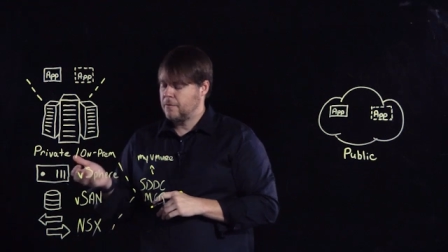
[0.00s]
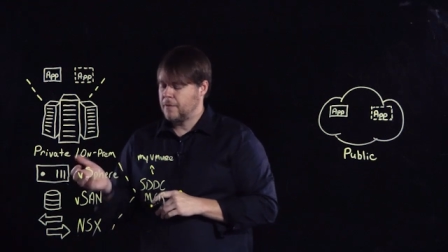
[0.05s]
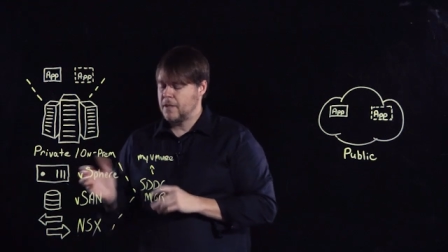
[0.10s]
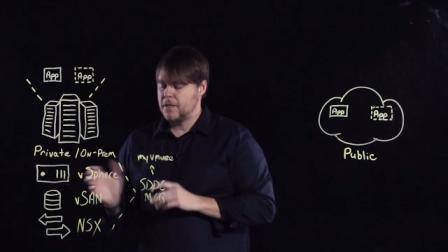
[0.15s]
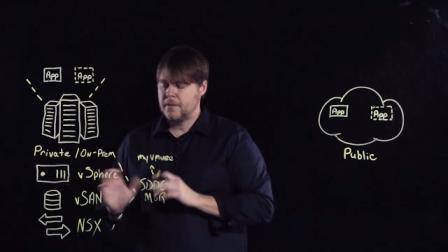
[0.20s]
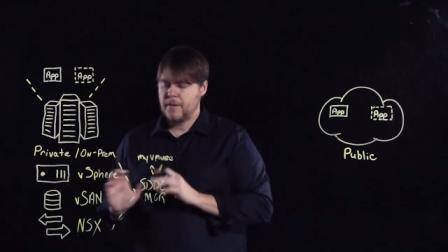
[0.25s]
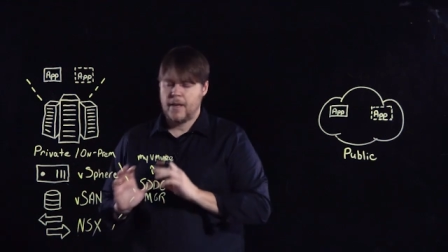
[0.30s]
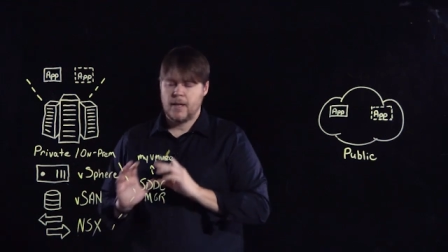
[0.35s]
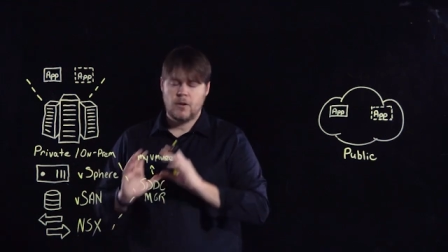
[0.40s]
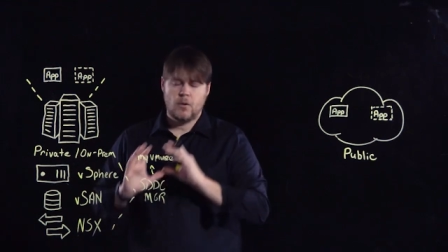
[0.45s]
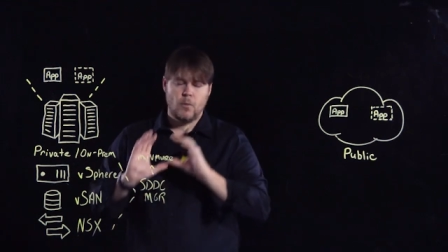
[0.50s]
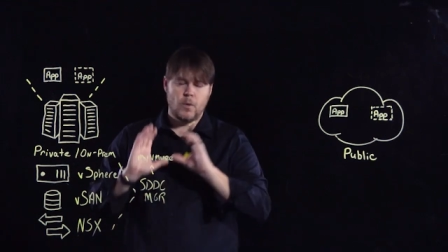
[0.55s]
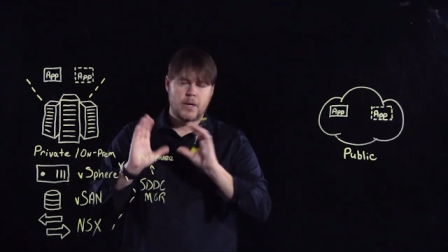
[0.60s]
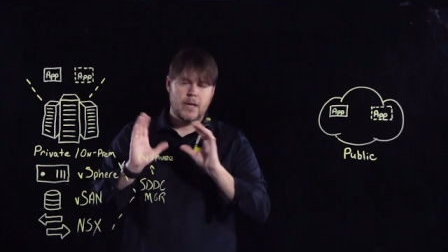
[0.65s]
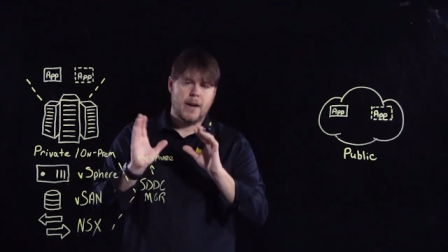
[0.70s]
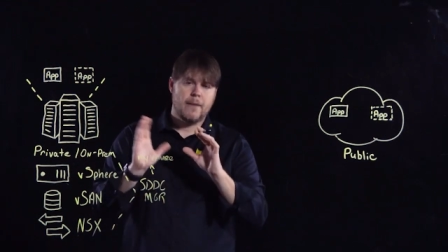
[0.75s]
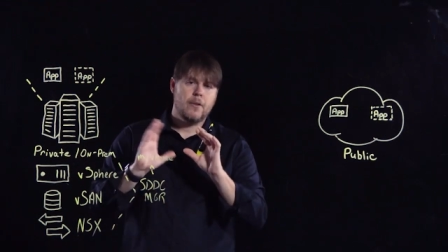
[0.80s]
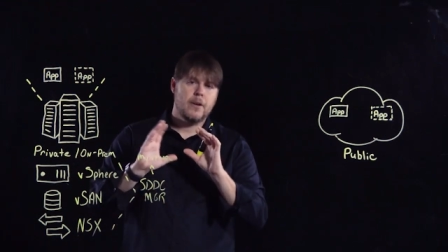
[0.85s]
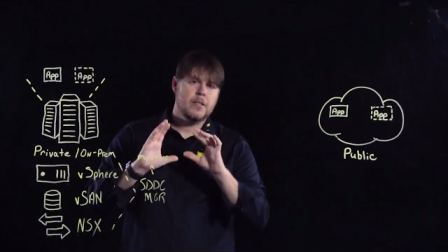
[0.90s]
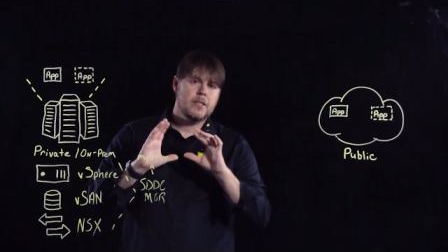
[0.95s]
or vSAN or
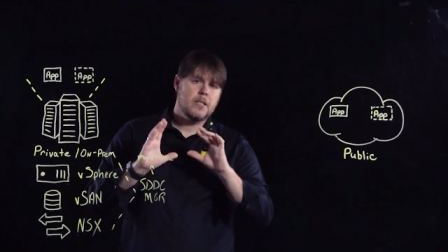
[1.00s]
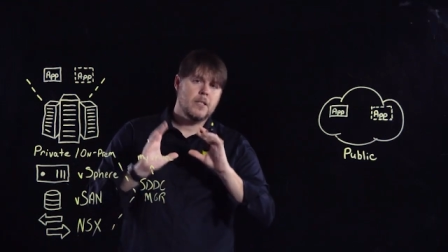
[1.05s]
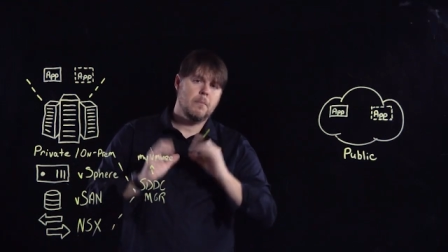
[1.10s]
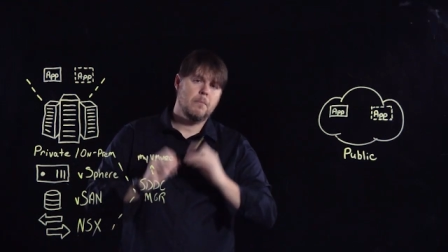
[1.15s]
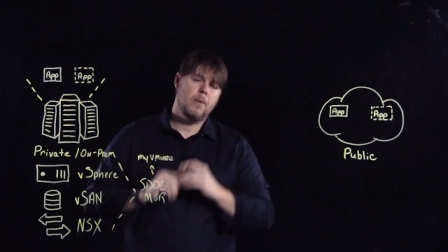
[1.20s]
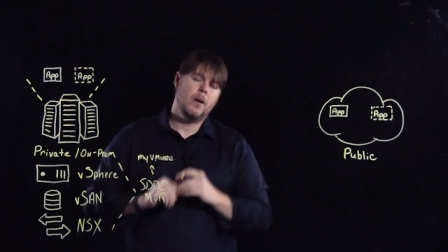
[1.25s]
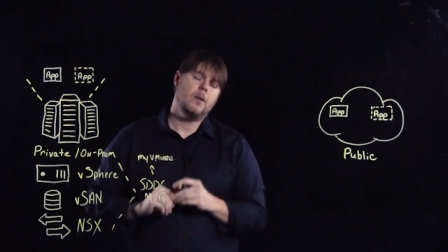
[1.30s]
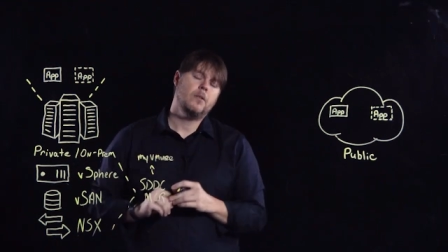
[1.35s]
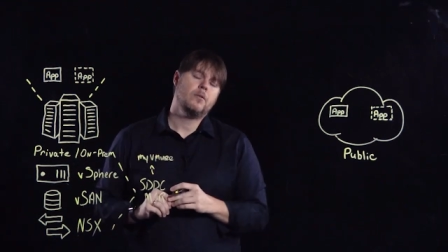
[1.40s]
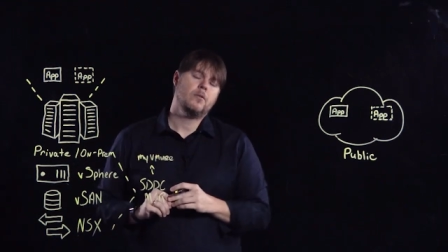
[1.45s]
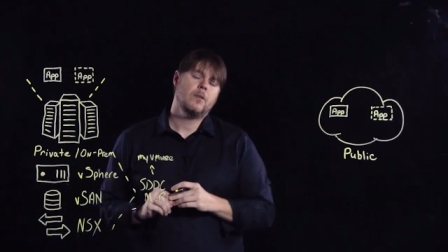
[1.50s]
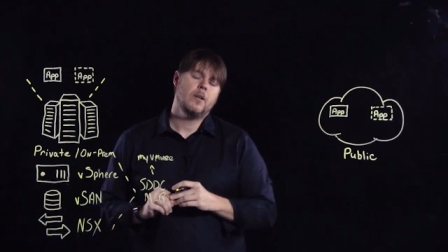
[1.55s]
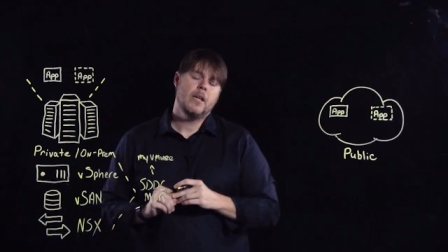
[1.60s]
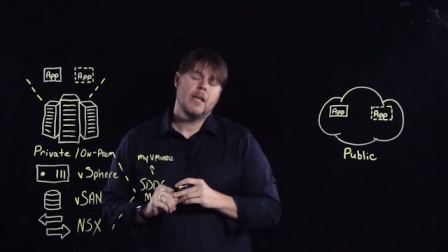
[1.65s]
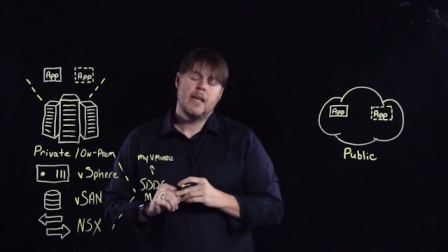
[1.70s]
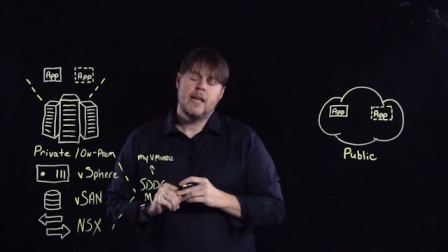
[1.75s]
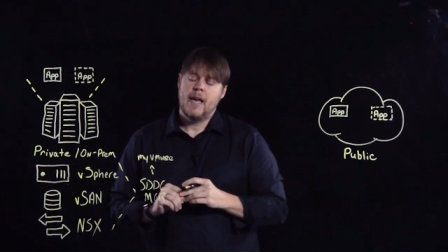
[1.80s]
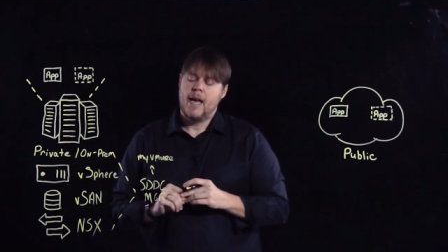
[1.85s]
whatever is in the bundle,